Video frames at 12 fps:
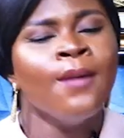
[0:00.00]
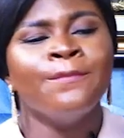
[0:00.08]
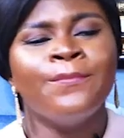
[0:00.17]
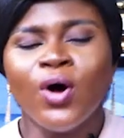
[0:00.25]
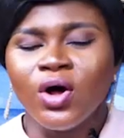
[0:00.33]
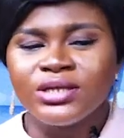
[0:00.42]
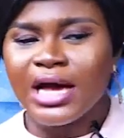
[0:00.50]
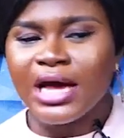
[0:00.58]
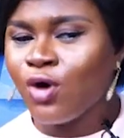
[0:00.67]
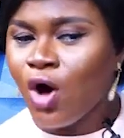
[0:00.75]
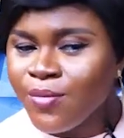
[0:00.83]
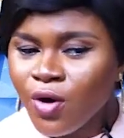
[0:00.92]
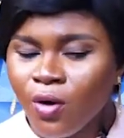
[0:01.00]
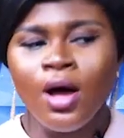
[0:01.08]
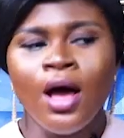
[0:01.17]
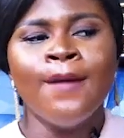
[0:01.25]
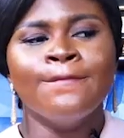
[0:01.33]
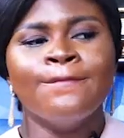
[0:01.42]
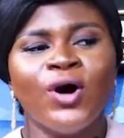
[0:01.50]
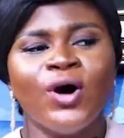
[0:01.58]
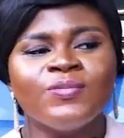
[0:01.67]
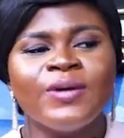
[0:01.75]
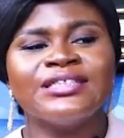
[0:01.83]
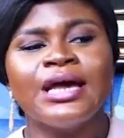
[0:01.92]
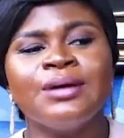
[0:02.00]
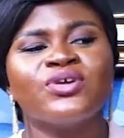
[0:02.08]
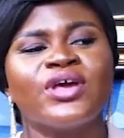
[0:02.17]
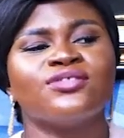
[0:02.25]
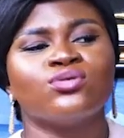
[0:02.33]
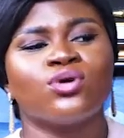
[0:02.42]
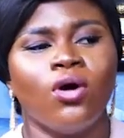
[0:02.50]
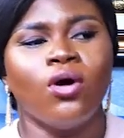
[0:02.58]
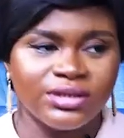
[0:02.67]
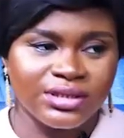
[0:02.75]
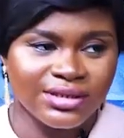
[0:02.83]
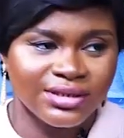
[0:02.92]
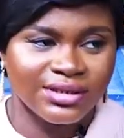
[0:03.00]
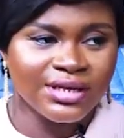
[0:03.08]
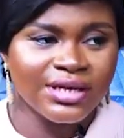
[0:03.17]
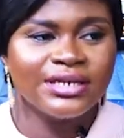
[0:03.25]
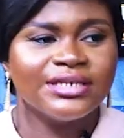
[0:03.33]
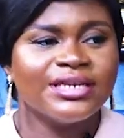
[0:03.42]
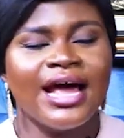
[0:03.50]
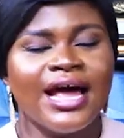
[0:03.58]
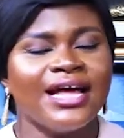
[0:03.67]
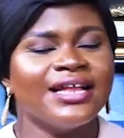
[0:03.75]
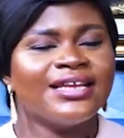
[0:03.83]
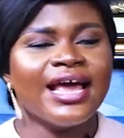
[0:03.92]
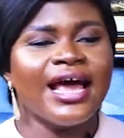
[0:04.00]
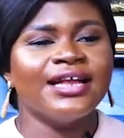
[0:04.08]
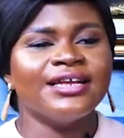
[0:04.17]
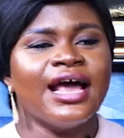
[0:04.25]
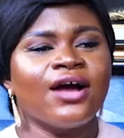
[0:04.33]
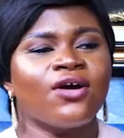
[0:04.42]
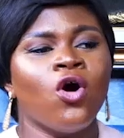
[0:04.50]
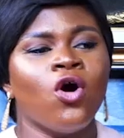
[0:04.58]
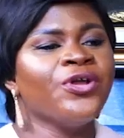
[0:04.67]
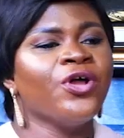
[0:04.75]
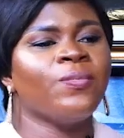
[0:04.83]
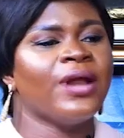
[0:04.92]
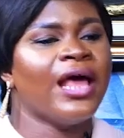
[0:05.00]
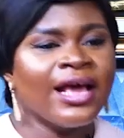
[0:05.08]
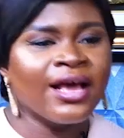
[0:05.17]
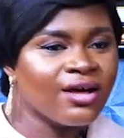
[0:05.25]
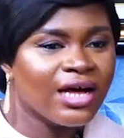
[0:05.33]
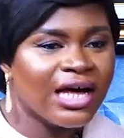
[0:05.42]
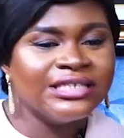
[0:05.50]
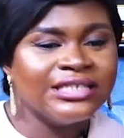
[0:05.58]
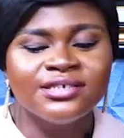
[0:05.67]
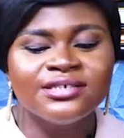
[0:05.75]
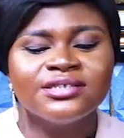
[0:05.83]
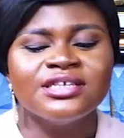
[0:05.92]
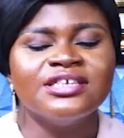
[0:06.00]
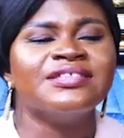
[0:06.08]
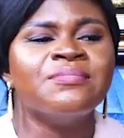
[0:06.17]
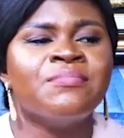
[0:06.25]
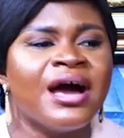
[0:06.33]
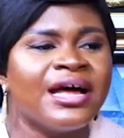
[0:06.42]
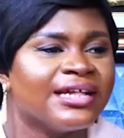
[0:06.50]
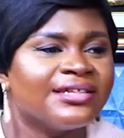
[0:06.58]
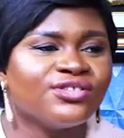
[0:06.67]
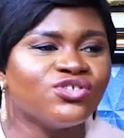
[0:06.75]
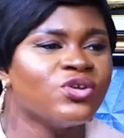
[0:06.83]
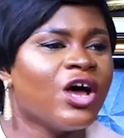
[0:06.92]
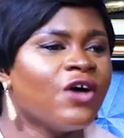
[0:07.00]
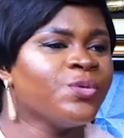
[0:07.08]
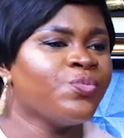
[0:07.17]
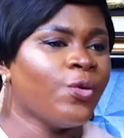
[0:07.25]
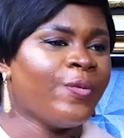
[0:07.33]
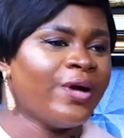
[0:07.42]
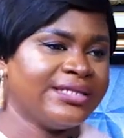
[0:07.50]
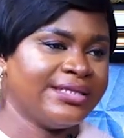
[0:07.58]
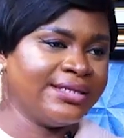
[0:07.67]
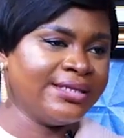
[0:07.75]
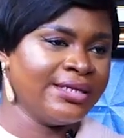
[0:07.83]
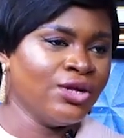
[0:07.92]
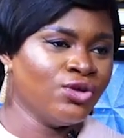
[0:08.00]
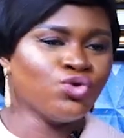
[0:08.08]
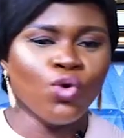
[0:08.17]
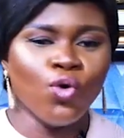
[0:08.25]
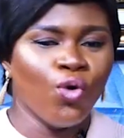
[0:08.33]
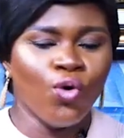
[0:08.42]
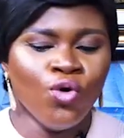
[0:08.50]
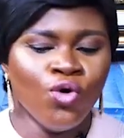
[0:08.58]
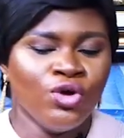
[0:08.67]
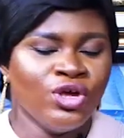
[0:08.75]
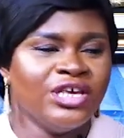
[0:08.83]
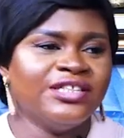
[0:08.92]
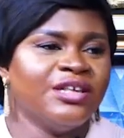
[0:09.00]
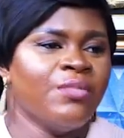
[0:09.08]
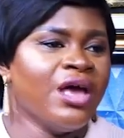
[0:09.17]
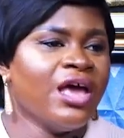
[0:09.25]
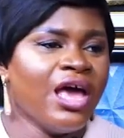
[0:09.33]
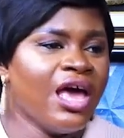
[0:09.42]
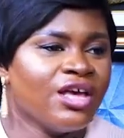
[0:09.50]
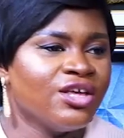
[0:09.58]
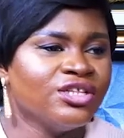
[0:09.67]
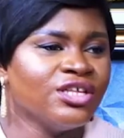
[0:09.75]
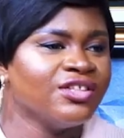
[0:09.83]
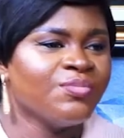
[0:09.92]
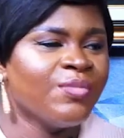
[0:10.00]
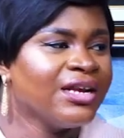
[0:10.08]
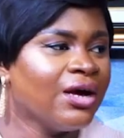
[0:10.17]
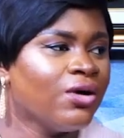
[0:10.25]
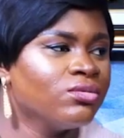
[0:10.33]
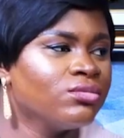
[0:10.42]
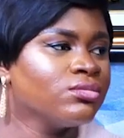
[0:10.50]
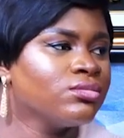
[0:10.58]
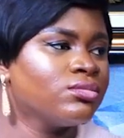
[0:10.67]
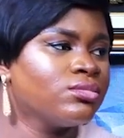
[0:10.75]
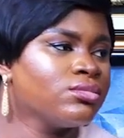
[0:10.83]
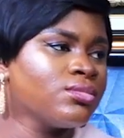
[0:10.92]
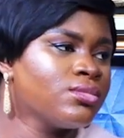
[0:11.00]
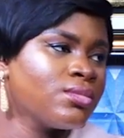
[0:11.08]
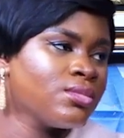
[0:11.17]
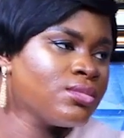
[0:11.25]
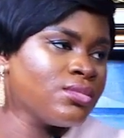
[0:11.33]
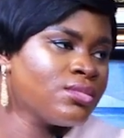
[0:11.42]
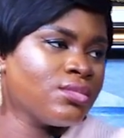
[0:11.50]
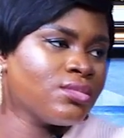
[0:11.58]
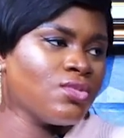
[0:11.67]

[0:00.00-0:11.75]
But I'm coming up. But by the time you get to court, they are coming up like this is the man that is the owner of the property. So is the Lolade, you are getting it wrong.